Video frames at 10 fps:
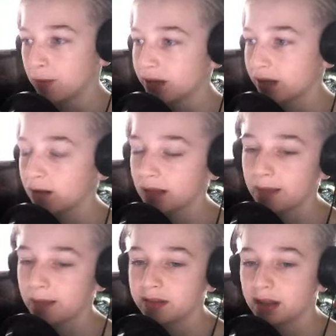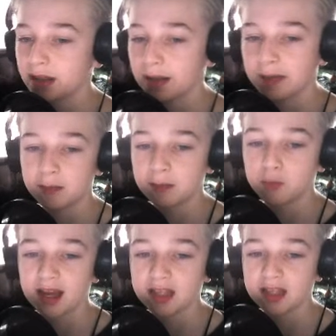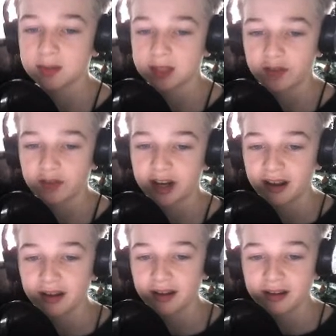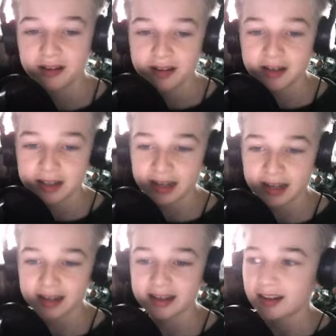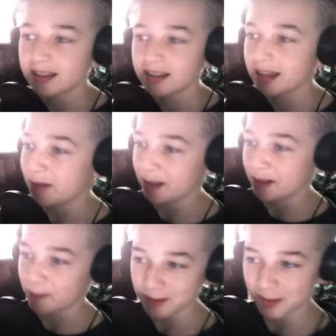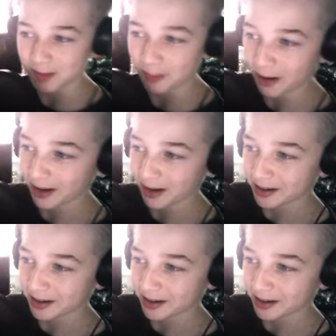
So it's pretty much double the amount the Lemonade Pool has, which is funny. Because